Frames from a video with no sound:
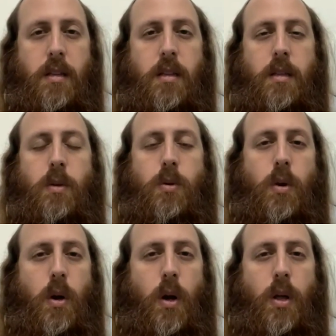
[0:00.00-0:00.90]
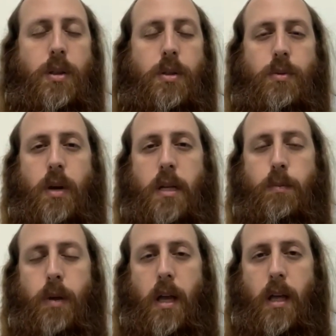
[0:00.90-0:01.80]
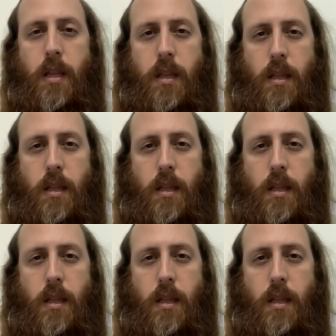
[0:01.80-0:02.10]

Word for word: that you're on the right path